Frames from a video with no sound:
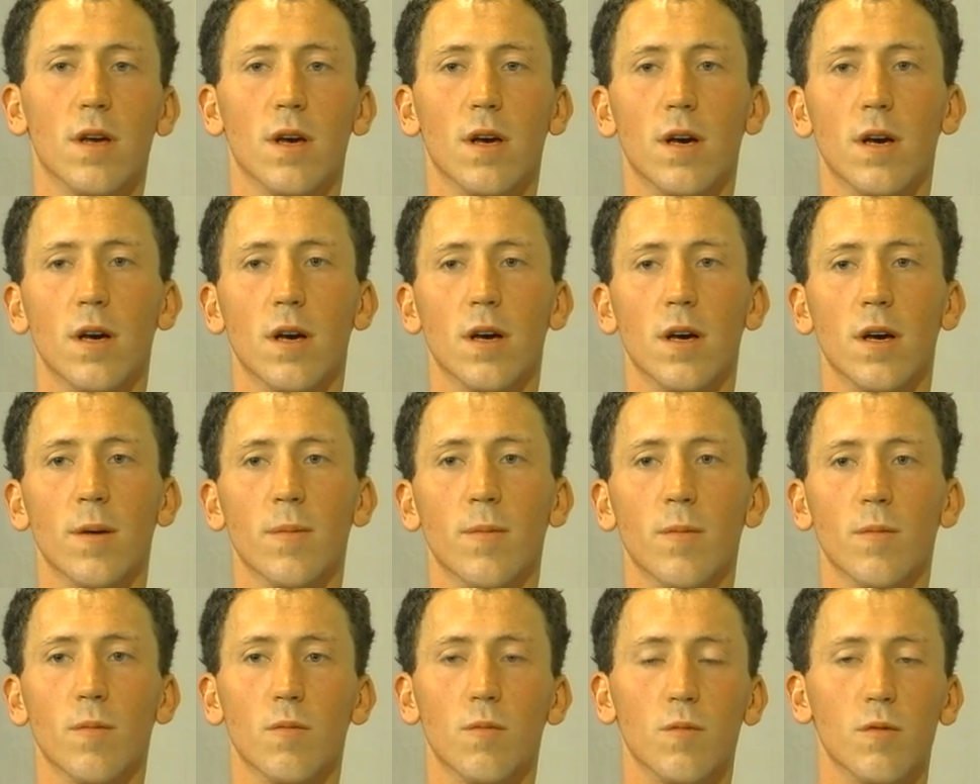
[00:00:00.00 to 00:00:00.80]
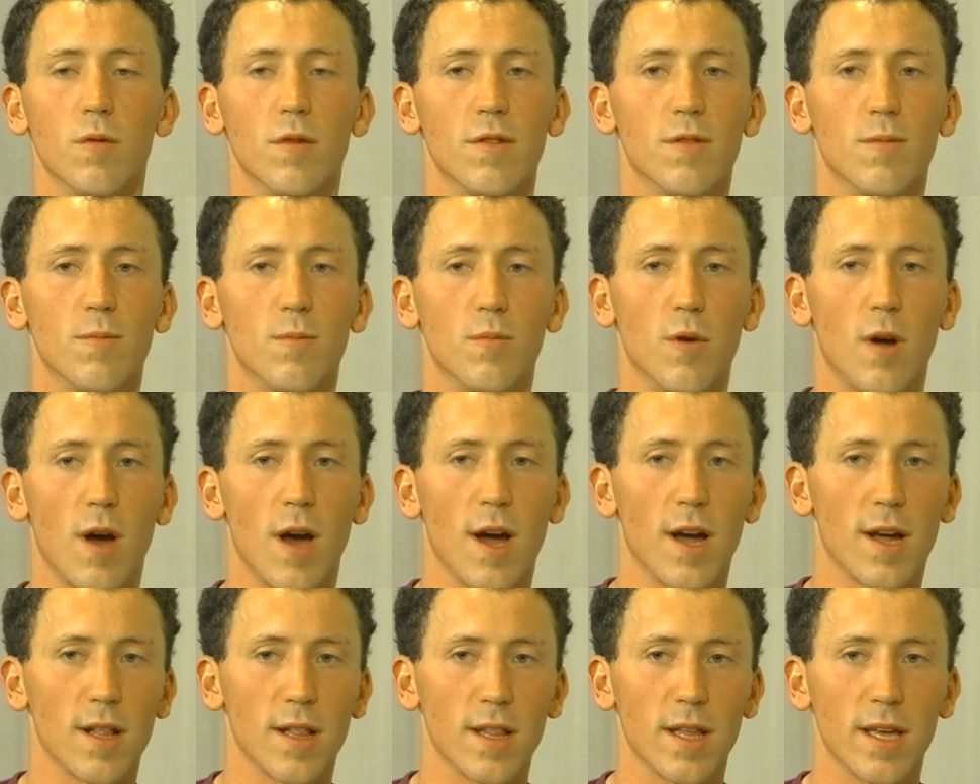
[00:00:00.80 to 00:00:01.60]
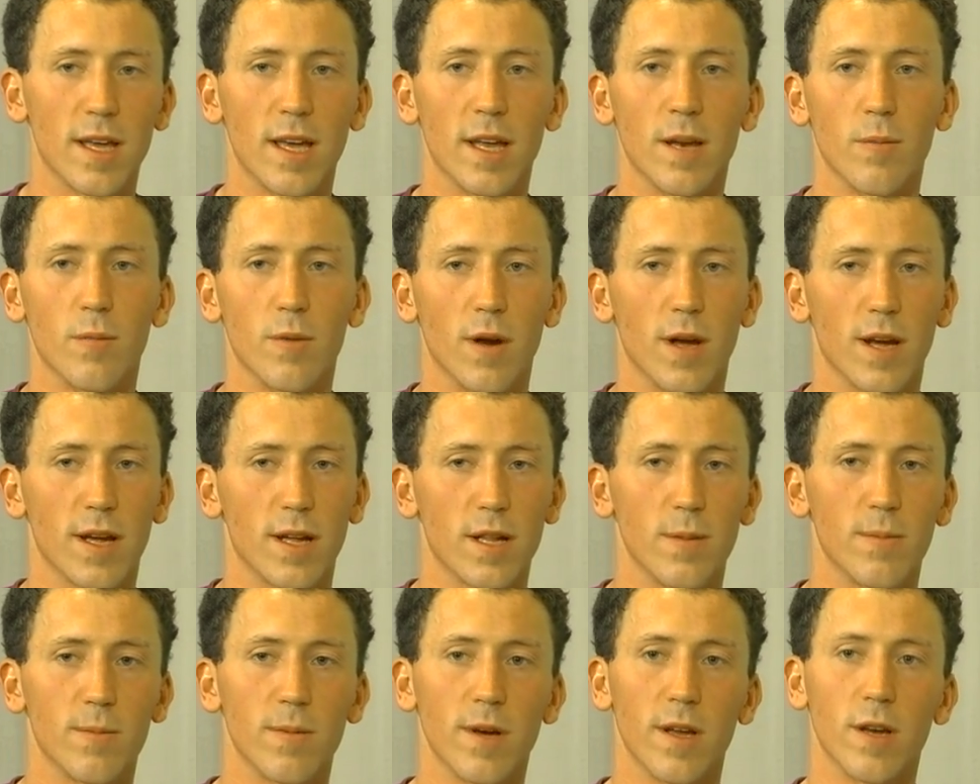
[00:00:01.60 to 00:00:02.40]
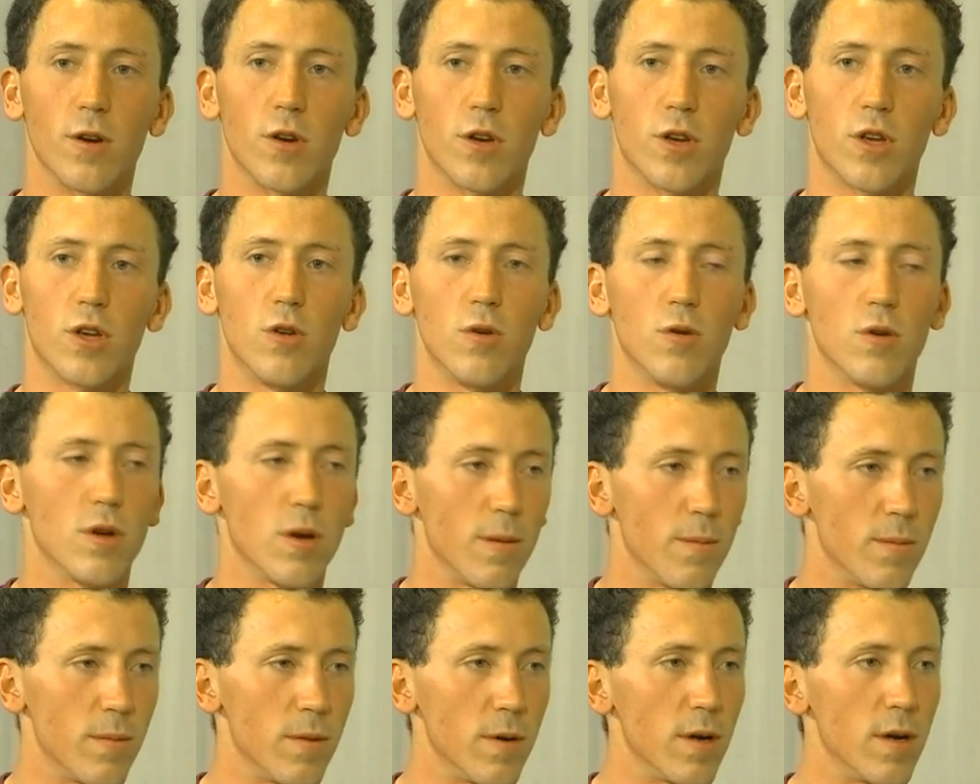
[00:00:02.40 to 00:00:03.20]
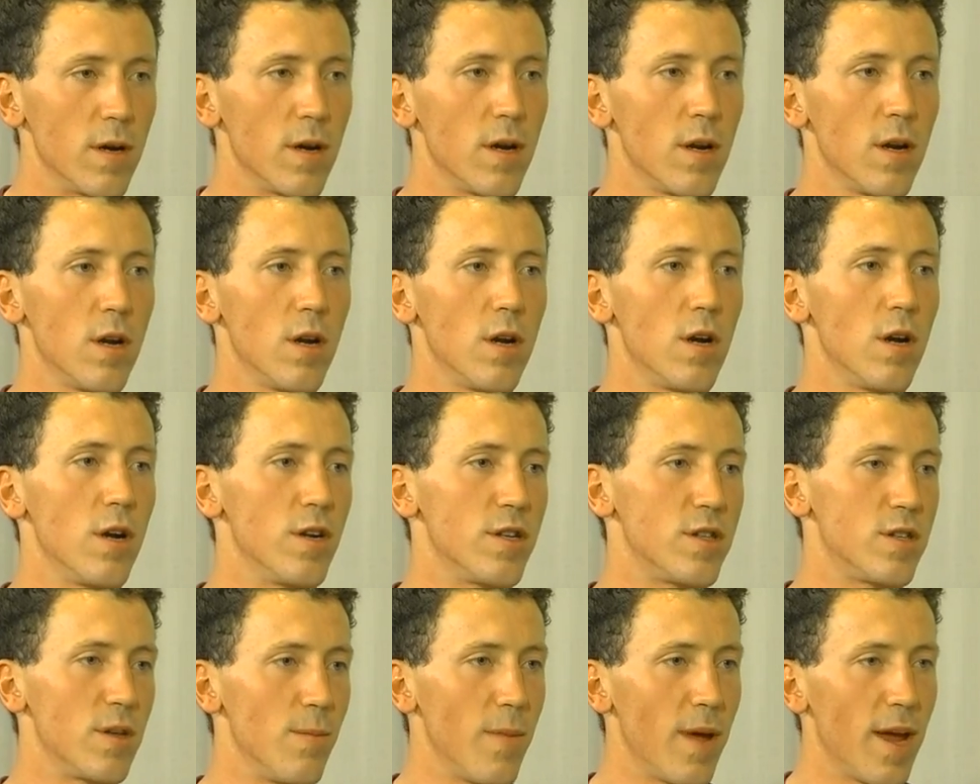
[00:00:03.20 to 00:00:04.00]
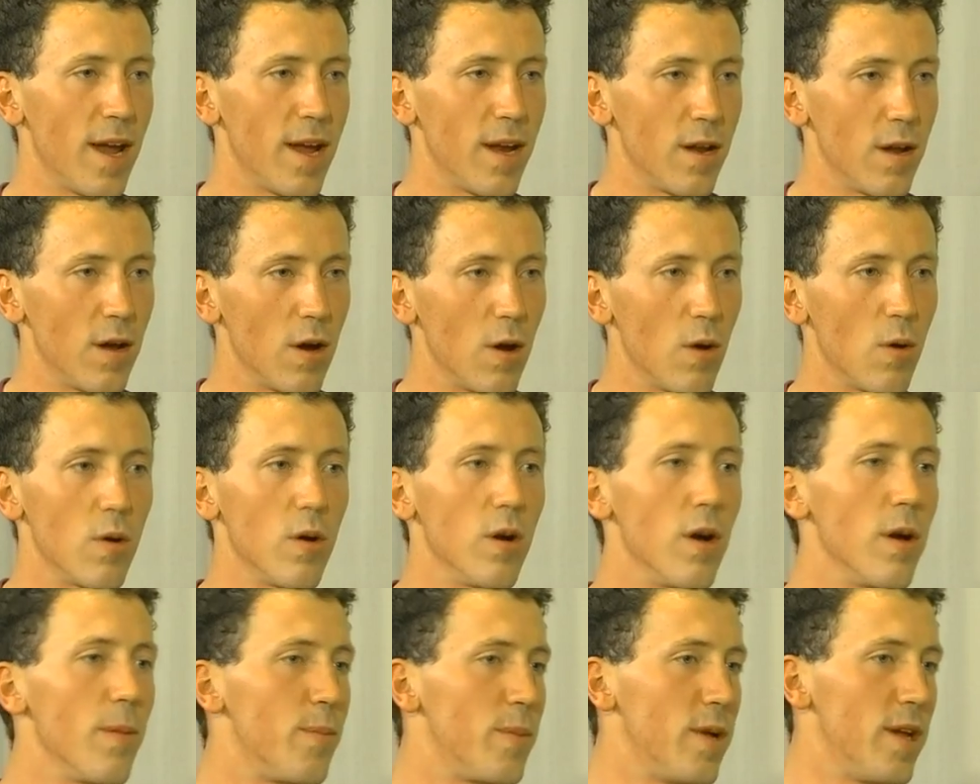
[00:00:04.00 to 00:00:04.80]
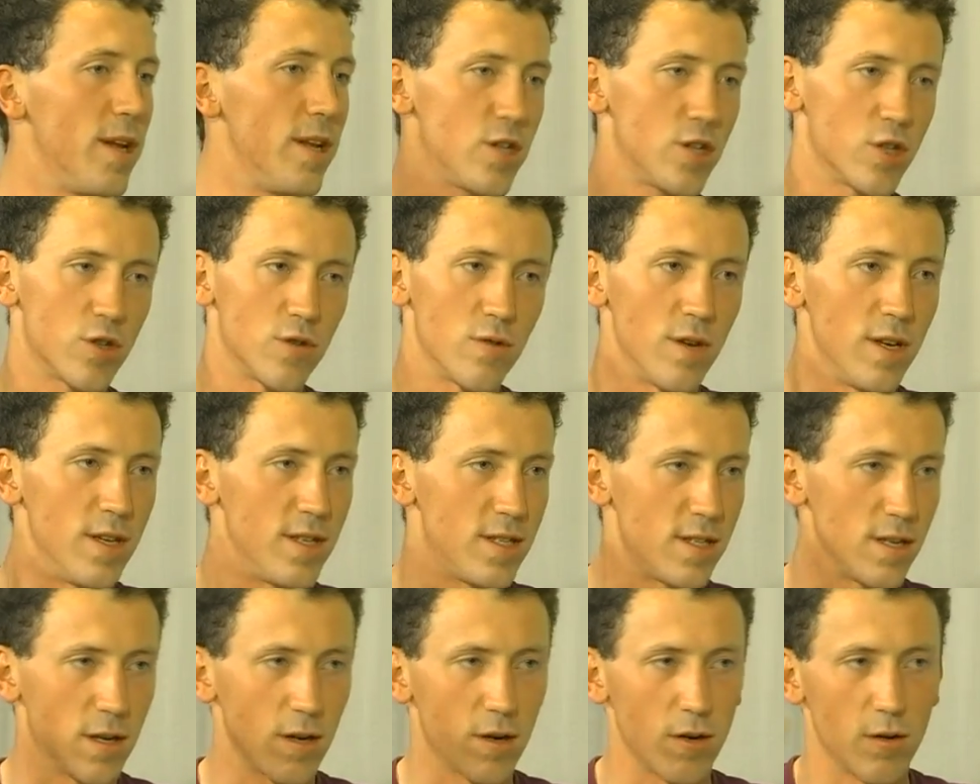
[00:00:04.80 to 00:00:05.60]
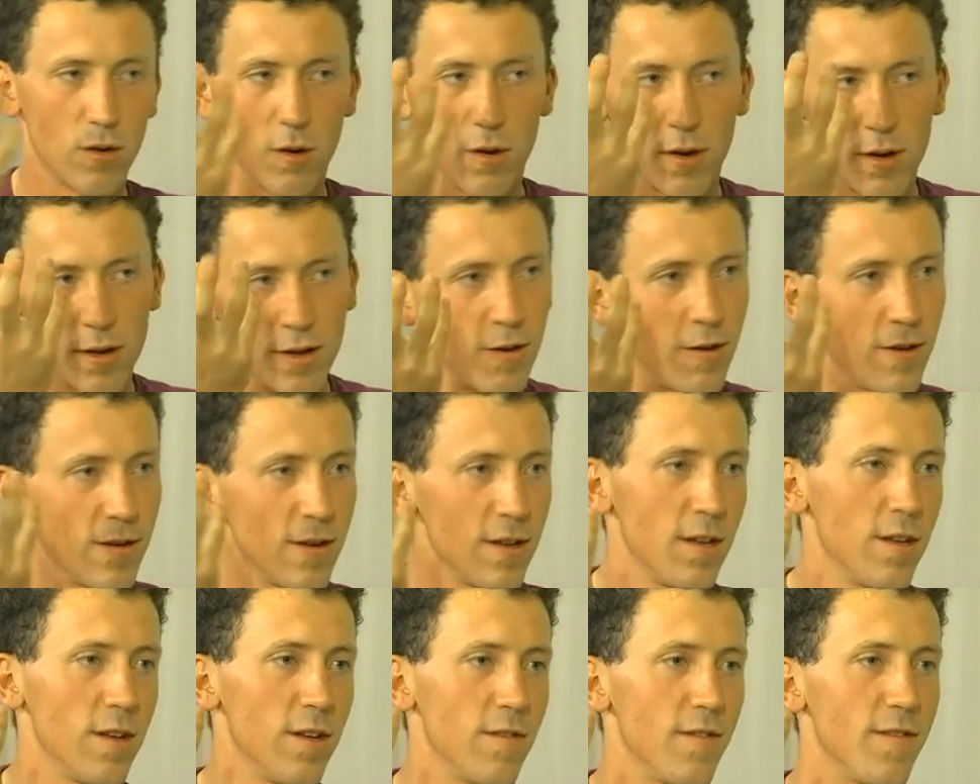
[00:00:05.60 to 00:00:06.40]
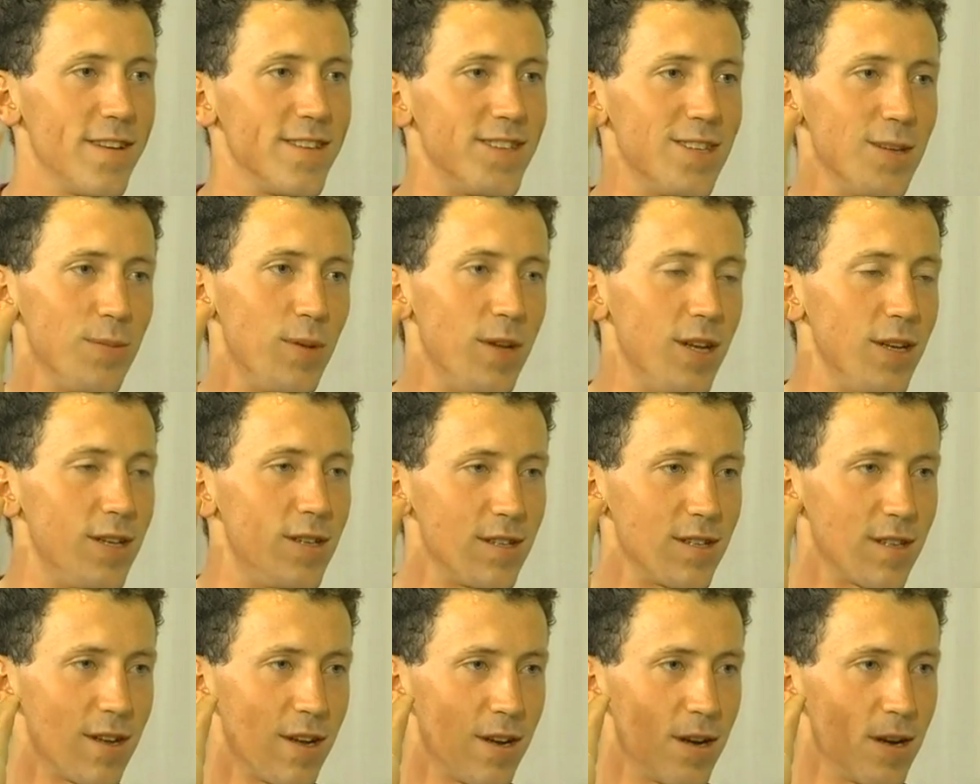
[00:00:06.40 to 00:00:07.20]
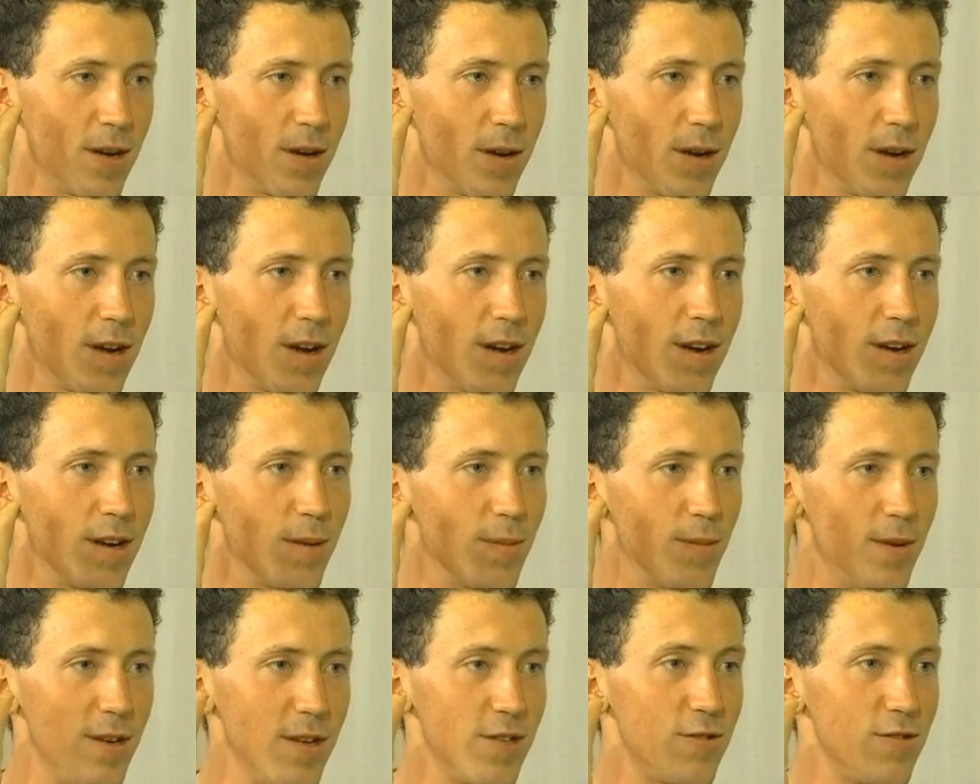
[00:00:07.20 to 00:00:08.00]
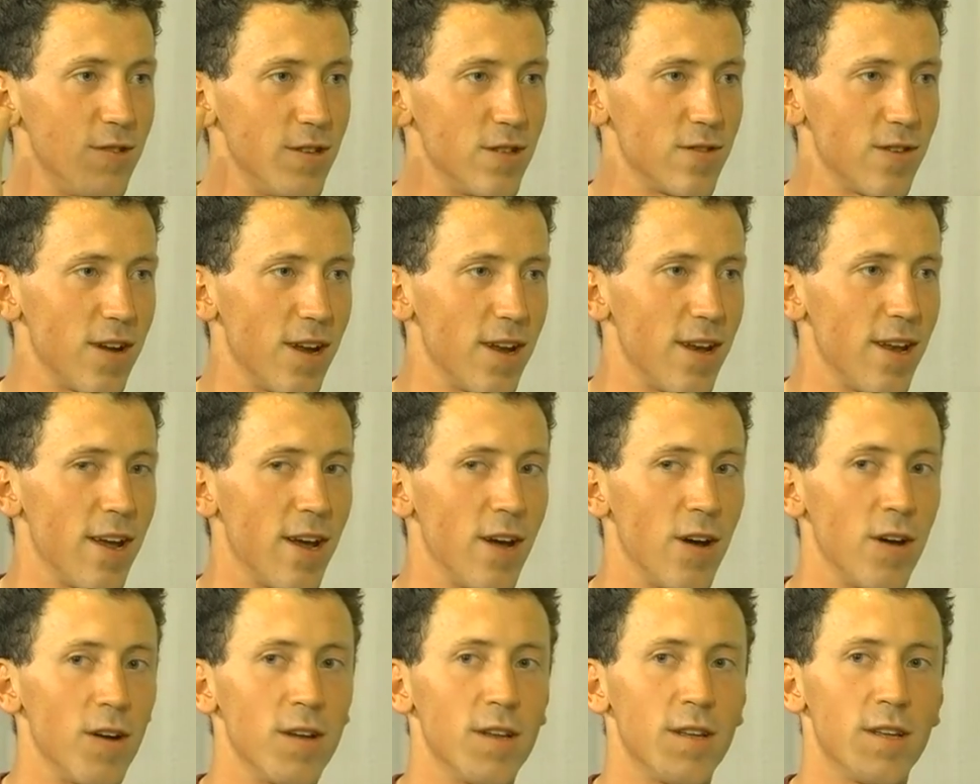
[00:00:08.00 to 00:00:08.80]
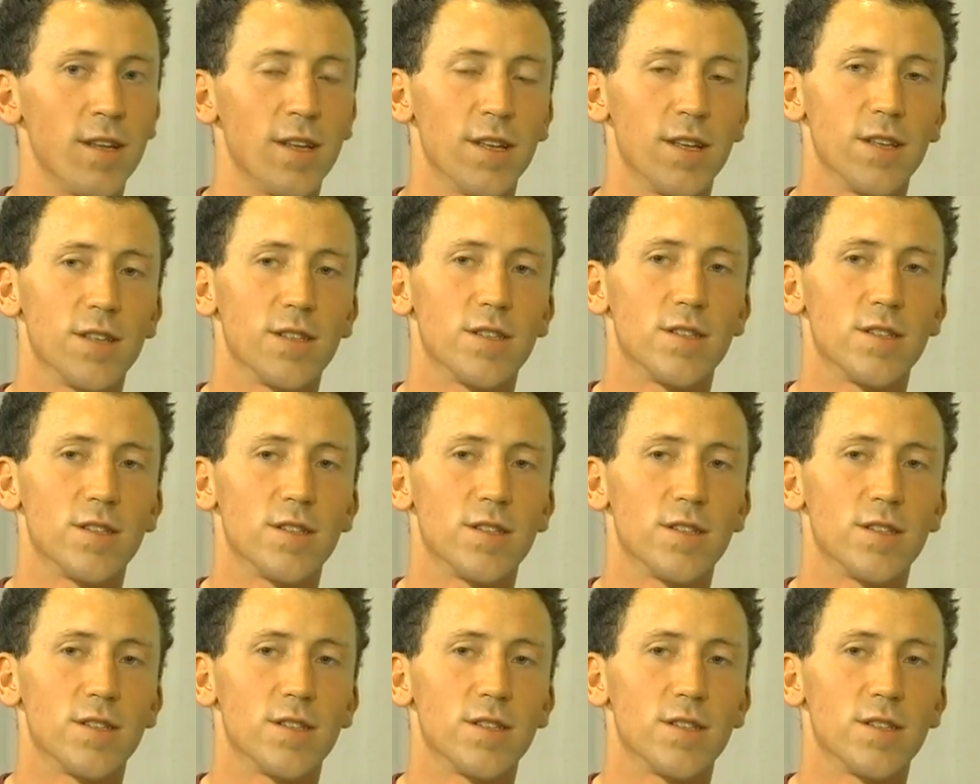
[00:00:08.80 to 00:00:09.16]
um, with broccoli and a broccoli plant or a cucumber or tomato or peach trees that are growing little fuzzy peaches on our on our peach trees right now. Yeah.